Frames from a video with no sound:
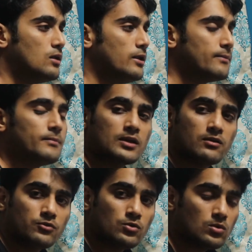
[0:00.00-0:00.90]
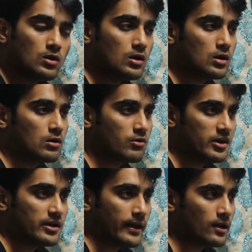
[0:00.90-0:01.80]
let me give you a
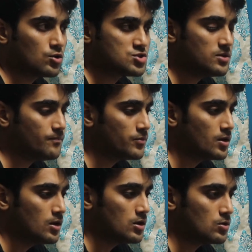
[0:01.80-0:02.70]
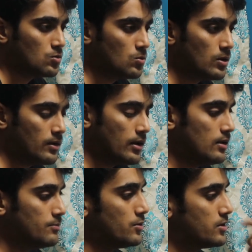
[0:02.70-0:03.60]
great analogy to
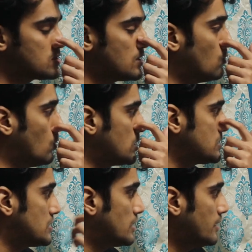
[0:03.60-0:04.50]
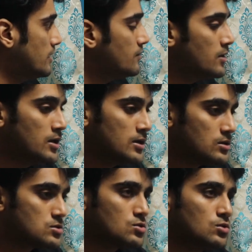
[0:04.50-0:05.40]
help you understand what is internet.
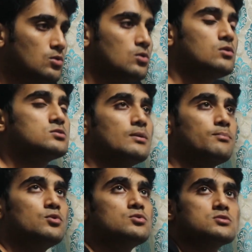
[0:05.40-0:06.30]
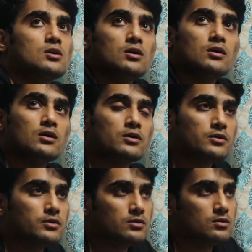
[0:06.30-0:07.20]
So suppose there
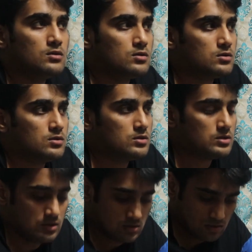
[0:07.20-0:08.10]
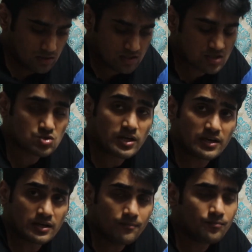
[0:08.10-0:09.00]
is a
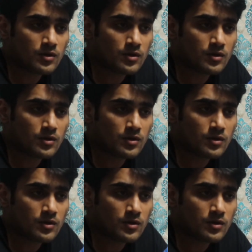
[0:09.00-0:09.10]
society,